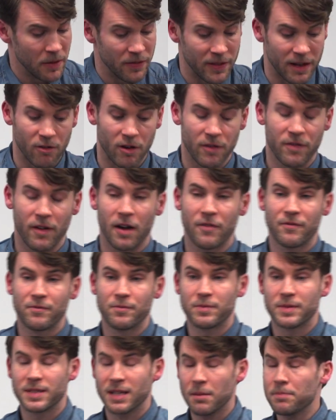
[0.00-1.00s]
There are
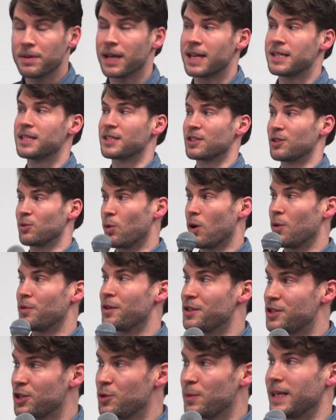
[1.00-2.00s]
some places in the world
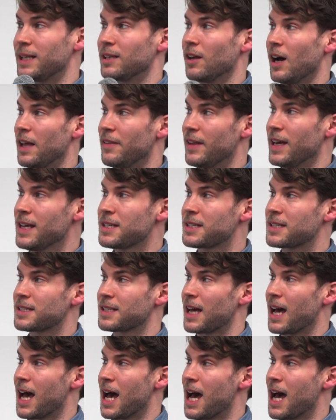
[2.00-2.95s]
that do eat like this.